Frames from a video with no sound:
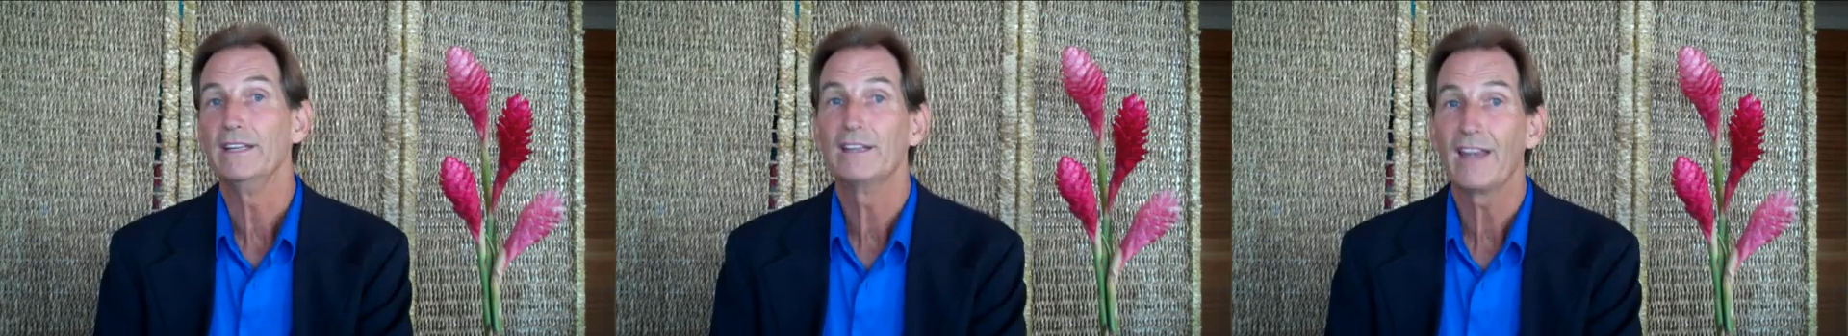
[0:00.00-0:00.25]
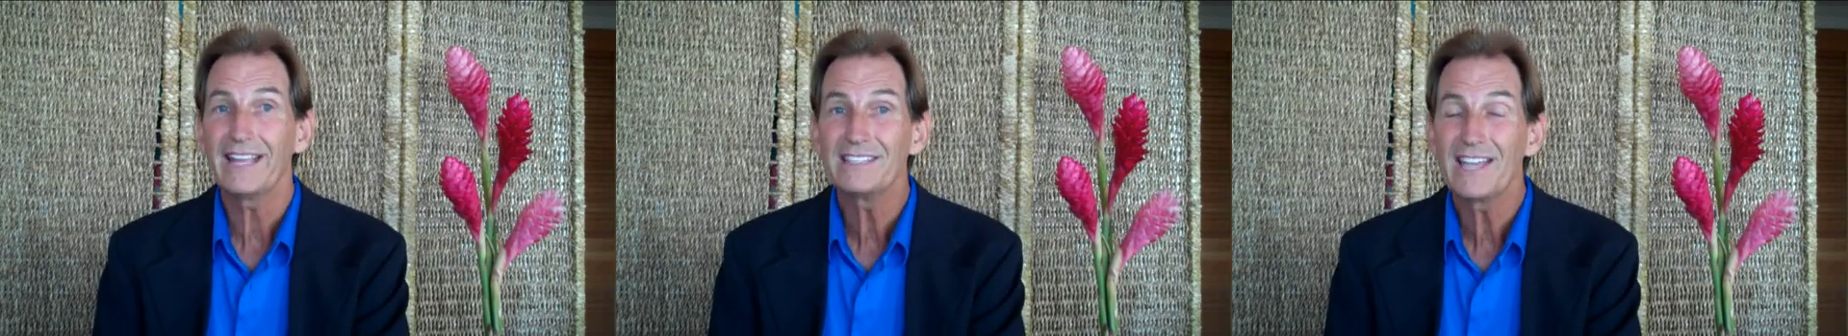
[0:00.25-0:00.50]
did
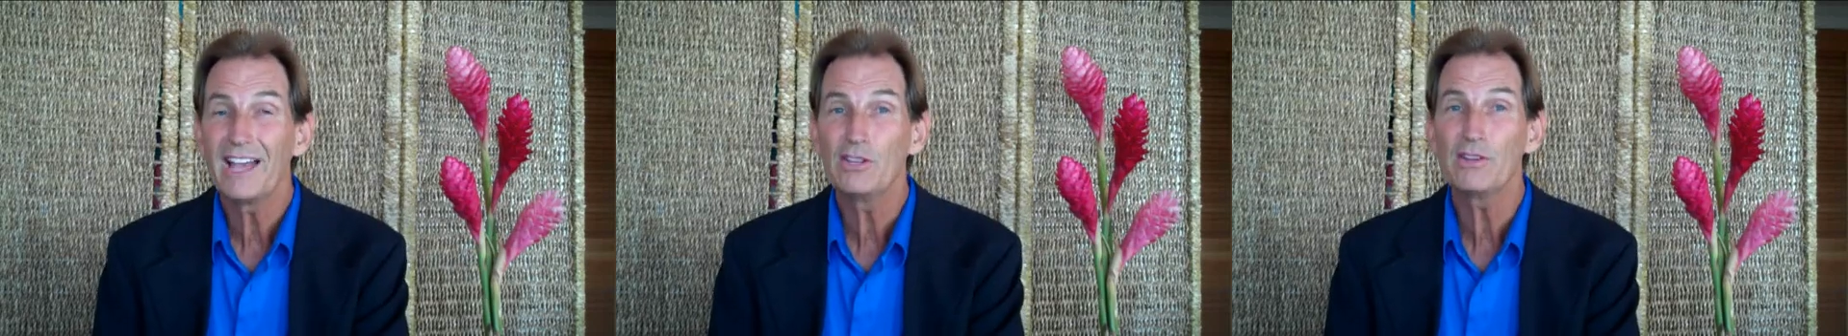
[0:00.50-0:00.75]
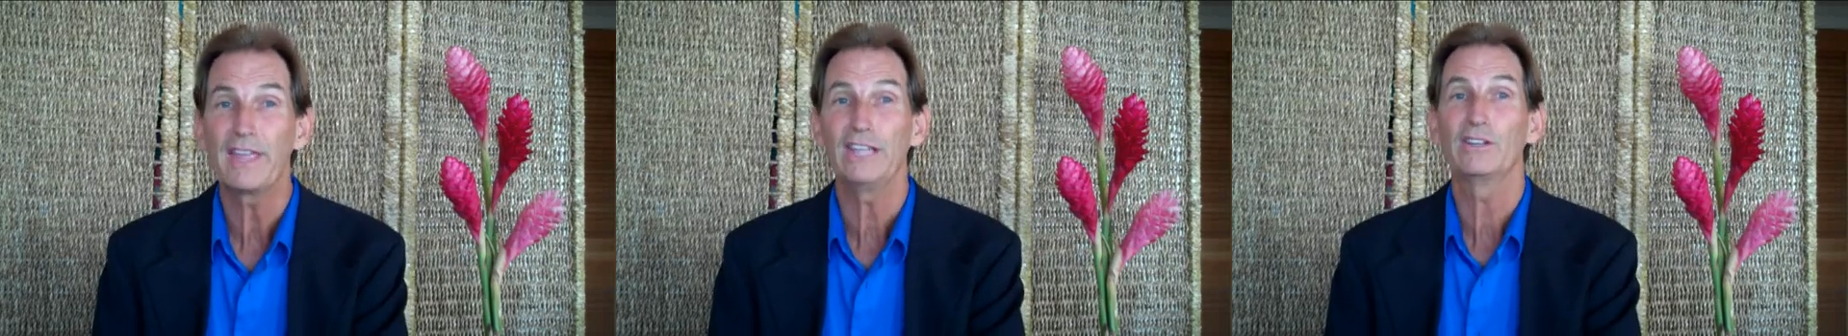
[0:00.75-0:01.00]
I tell you
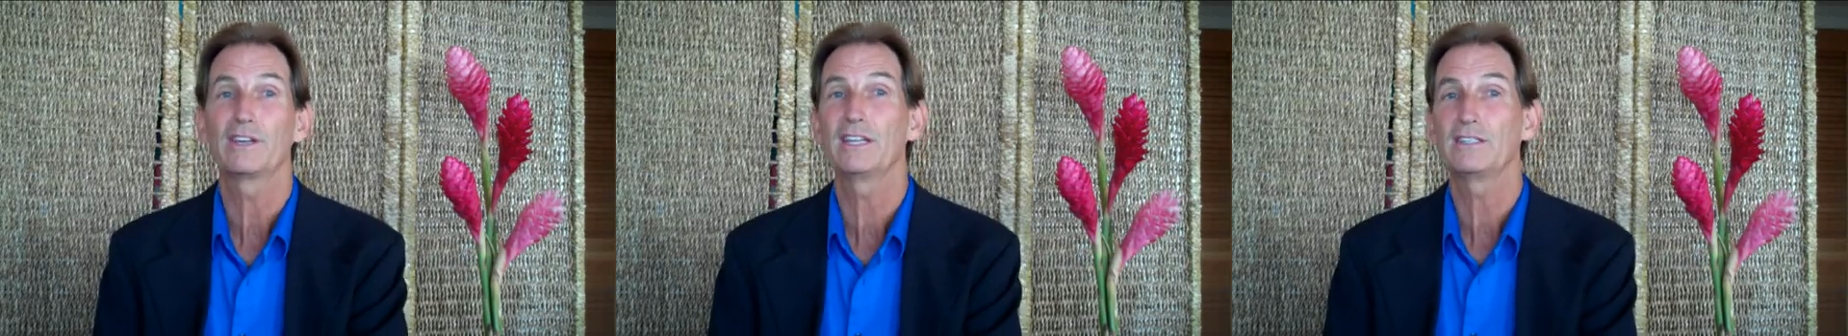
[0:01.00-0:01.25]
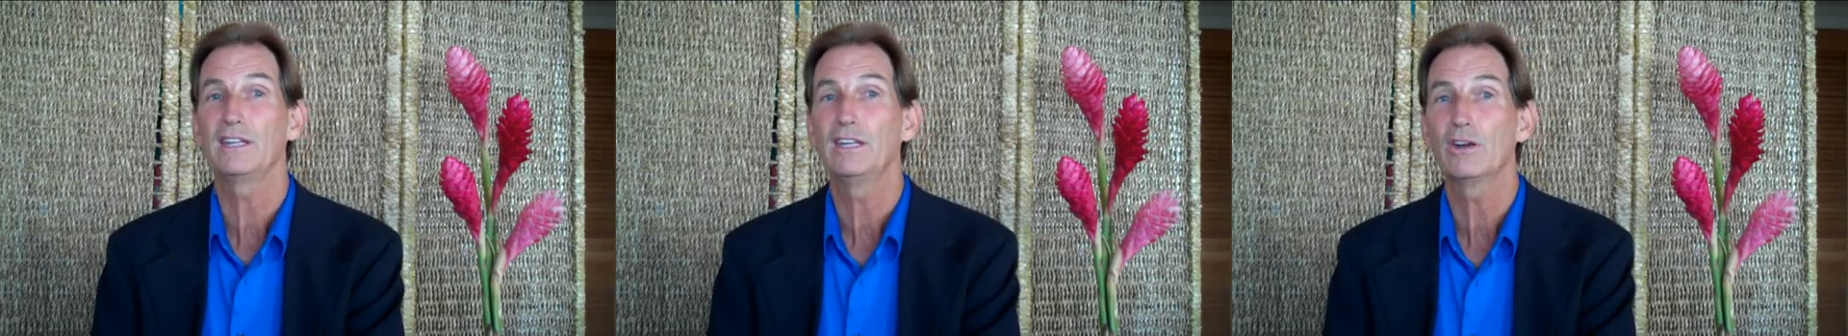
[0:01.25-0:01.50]
that you'll get
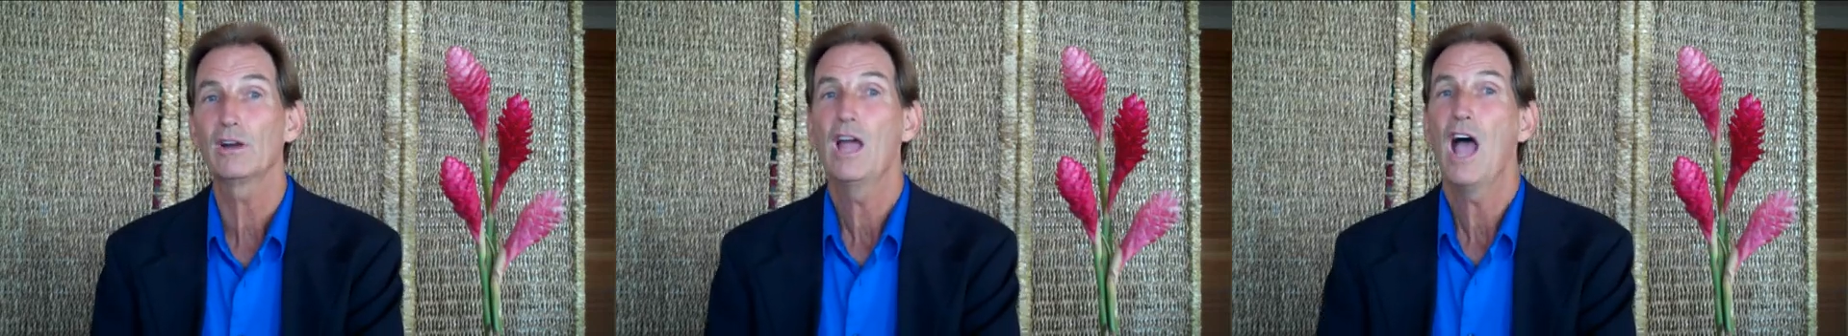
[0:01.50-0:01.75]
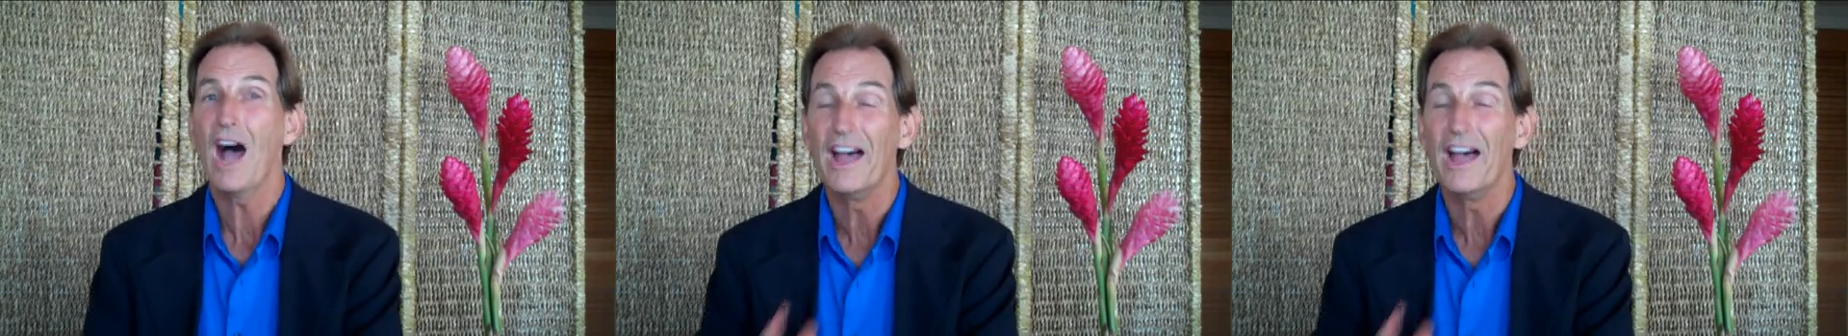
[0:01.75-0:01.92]
to hear a